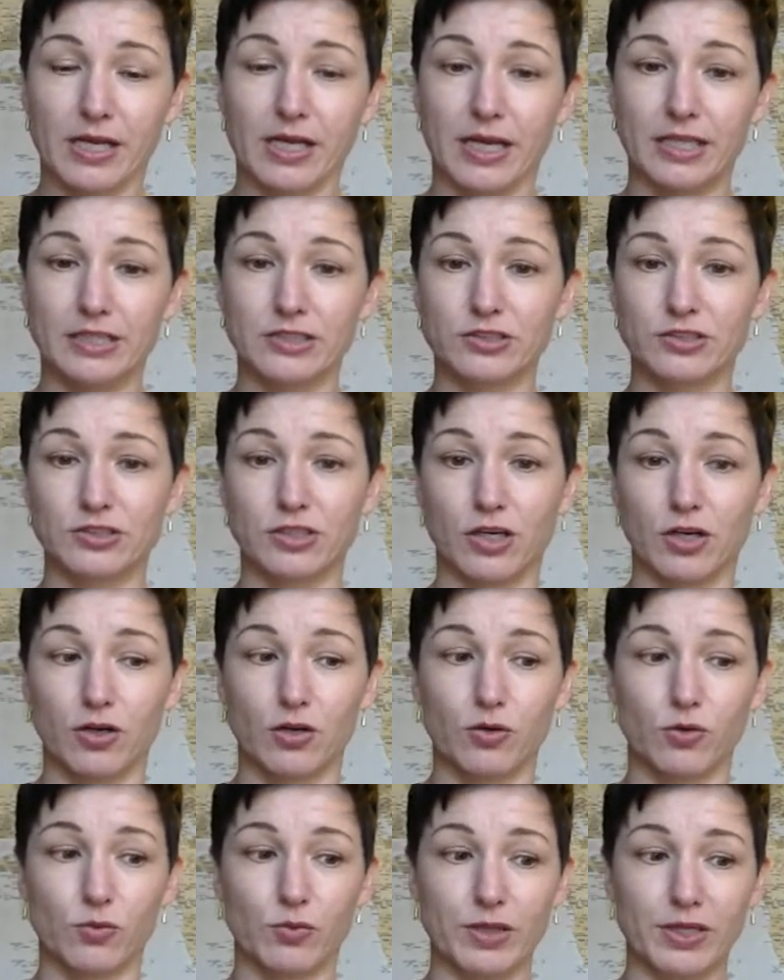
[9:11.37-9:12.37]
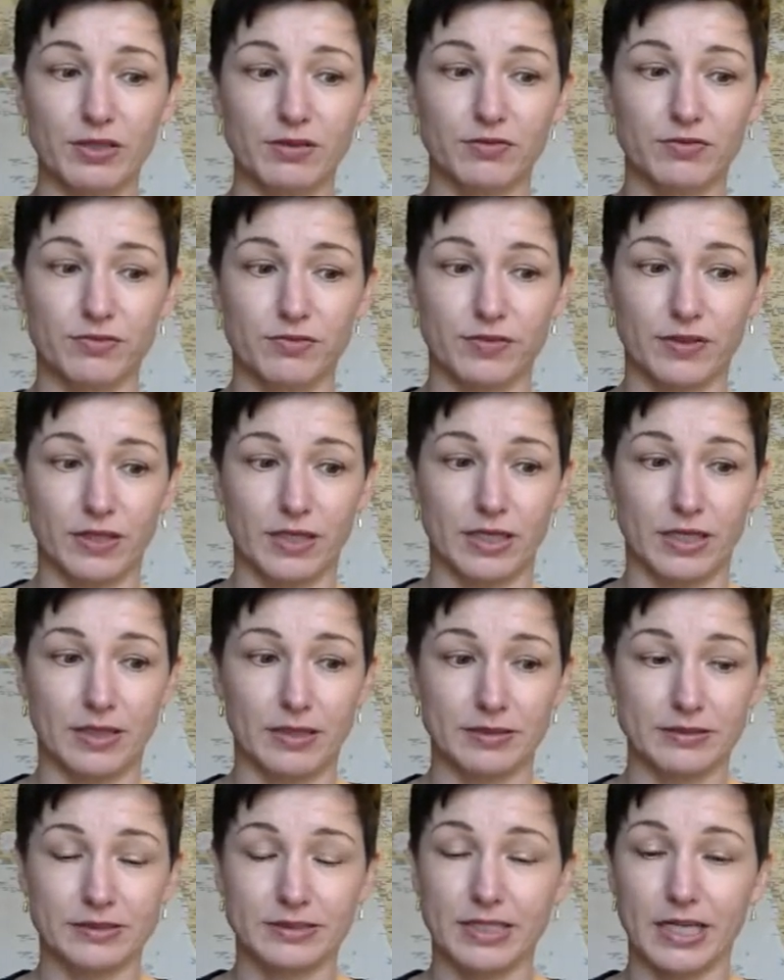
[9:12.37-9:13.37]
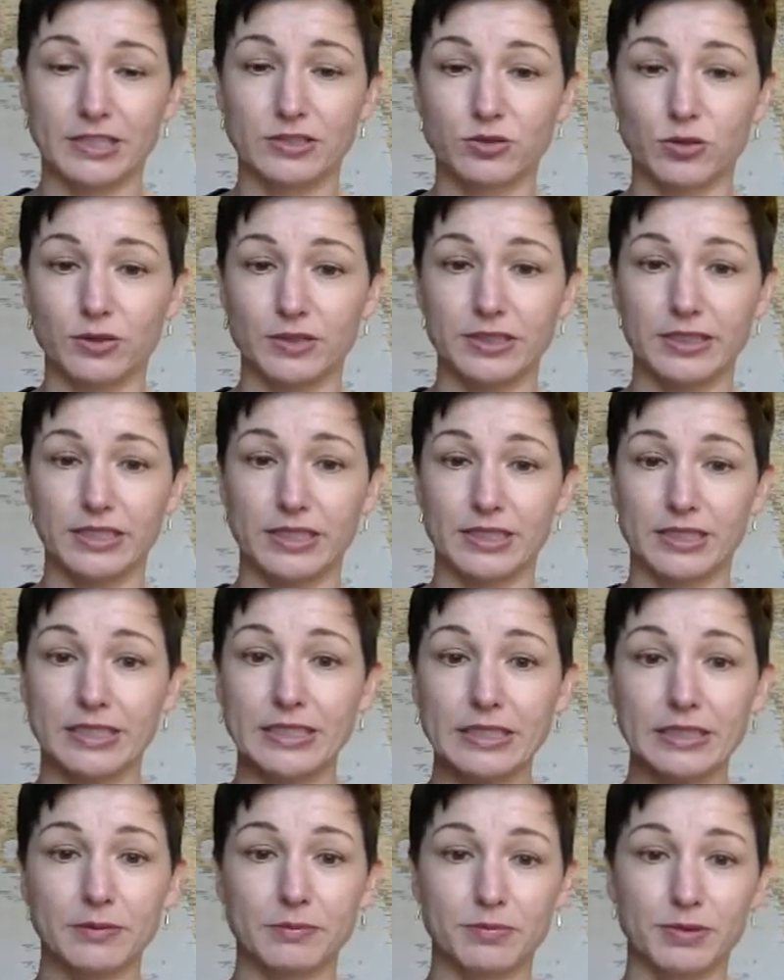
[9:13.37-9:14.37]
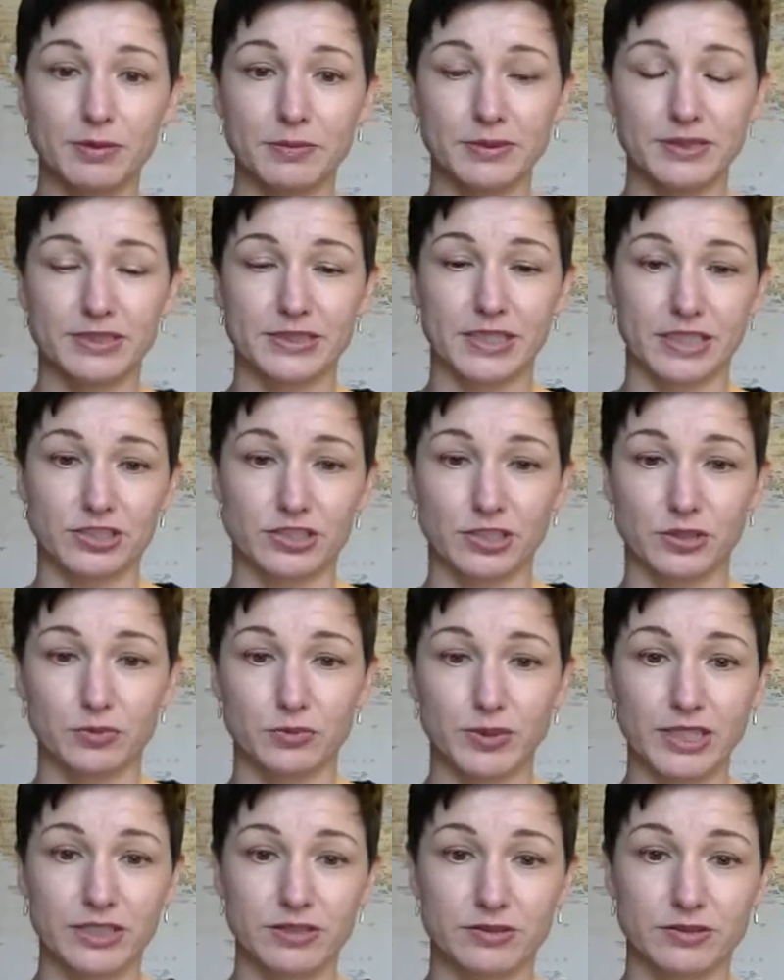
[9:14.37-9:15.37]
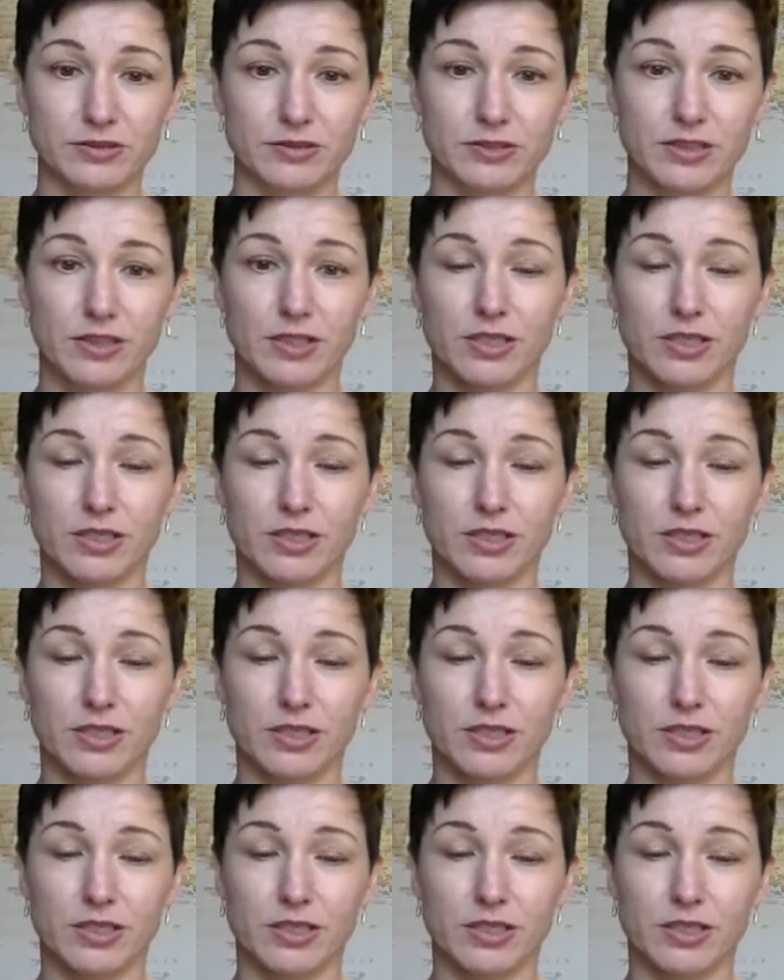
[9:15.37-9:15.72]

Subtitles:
And so we've scheduled in implementation weeks.